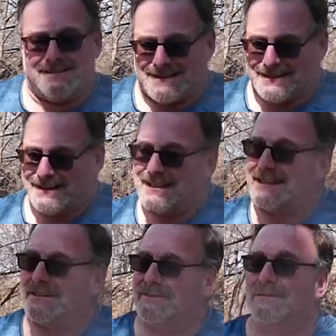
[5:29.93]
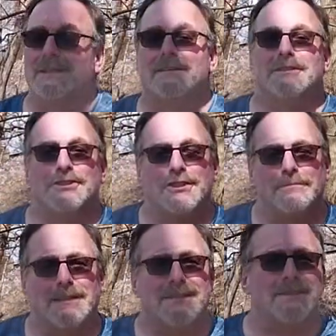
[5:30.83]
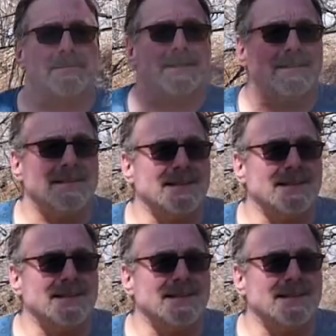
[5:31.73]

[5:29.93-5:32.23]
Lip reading: I think I definitely will have to sharpen this a bit,